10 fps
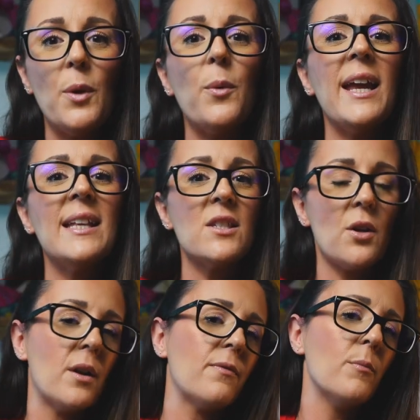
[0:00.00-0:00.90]
We were
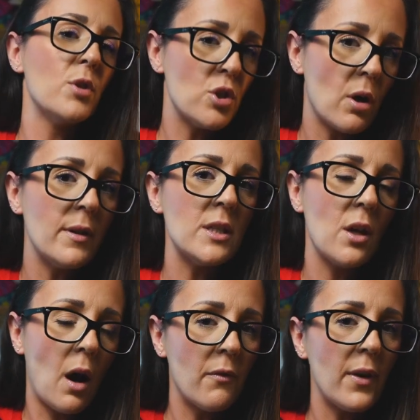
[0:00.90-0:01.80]
inside for
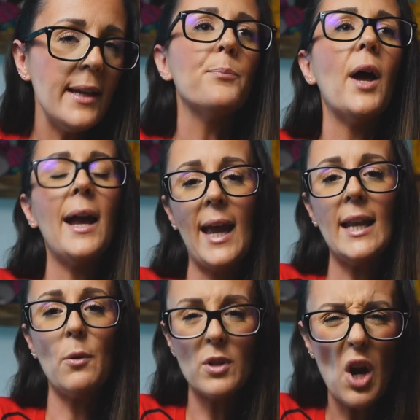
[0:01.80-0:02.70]
majority of it, but
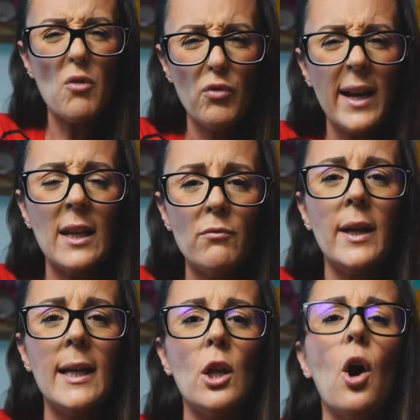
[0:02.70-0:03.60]
again, it was a really,
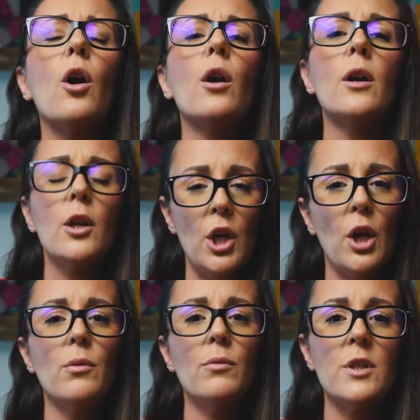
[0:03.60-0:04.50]
really long
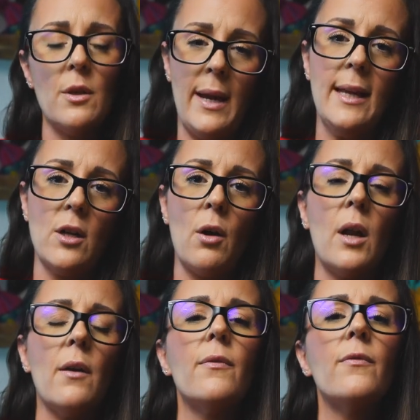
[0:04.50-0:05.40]
queue to meet
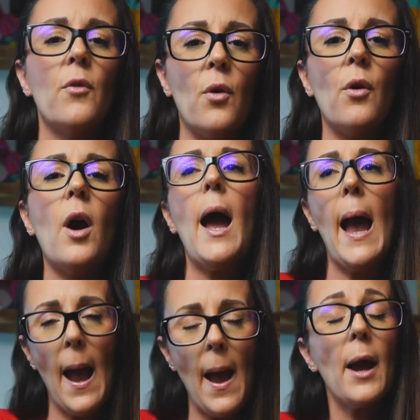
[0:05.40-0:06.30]
Olaf for
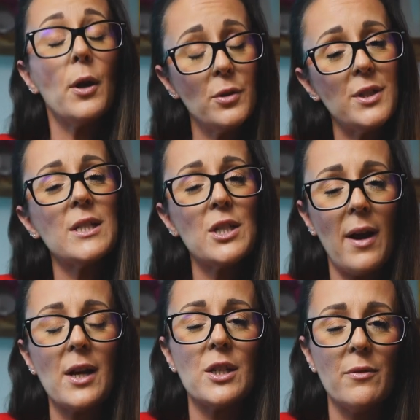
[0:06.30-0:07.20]
a good
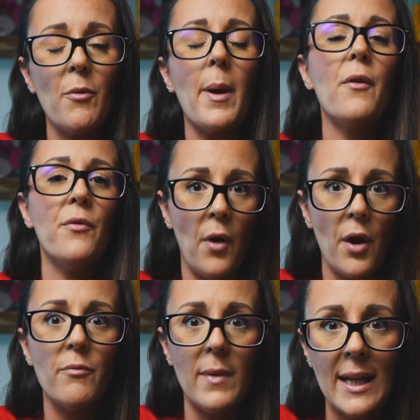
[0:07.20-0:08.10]
interaction of about
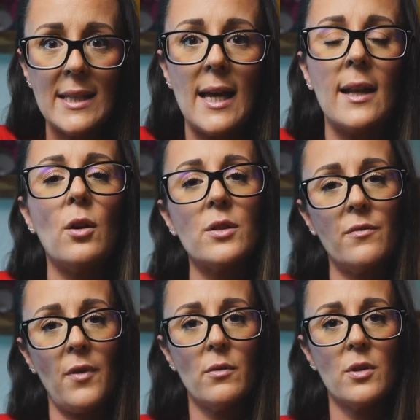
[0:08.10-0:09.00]
5 minutes and lots
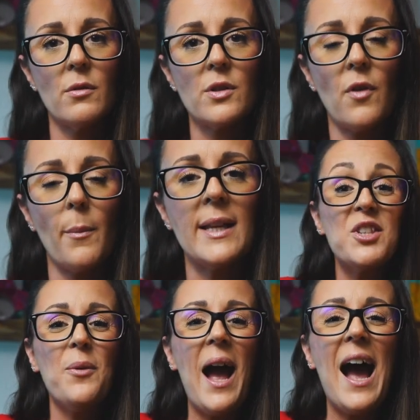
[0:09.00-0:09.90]
of photos from it. I
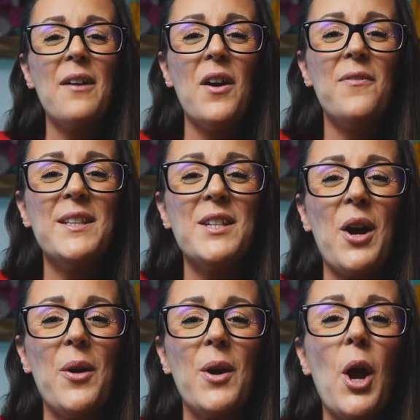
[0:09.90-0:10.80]
do have a
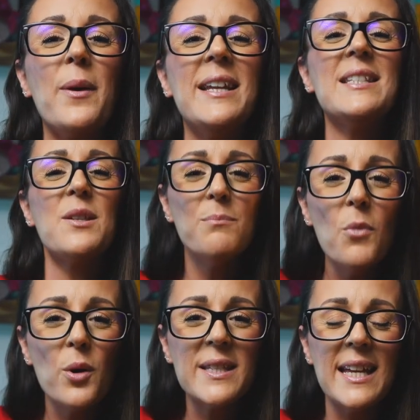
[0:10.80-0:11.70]
video going into
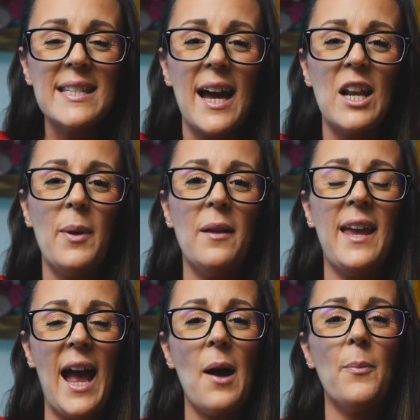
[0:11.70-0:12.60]
more detail about
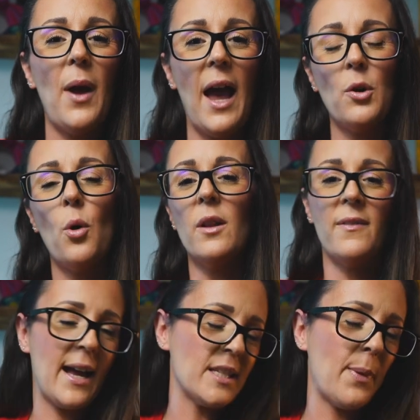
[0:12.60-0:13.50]
the app and all of
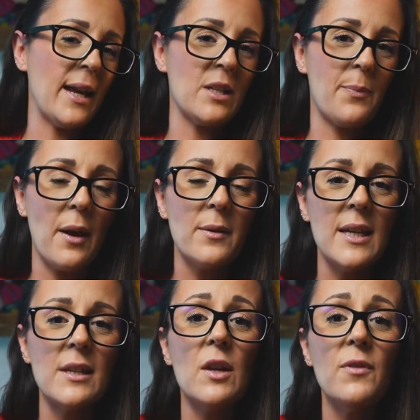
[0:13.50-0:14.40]
the aspects about
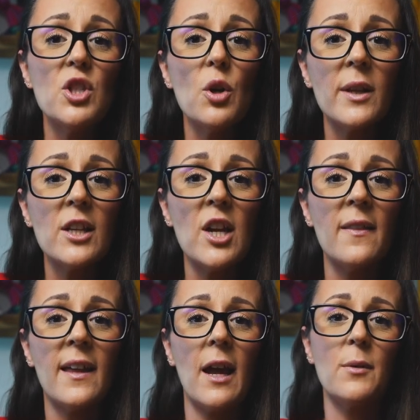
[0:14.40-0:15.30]
it, so if you do want to check
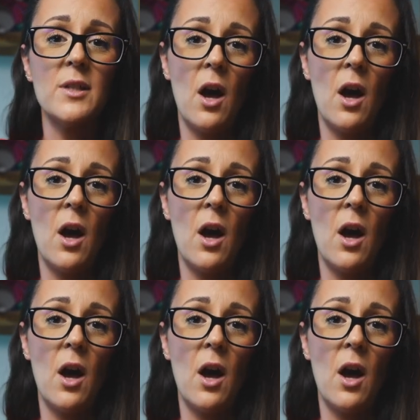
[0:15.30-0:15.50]
that out,